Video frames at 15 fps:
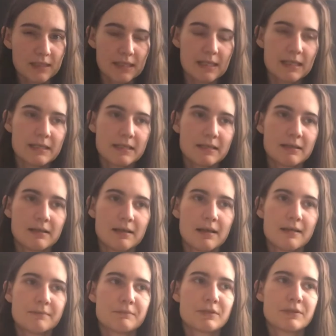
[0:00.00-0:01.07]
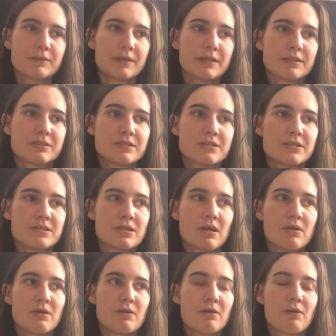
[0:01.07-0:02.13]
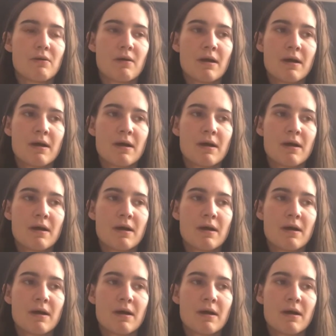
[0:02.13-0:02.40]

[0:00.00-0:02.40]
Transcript: I think I'm going to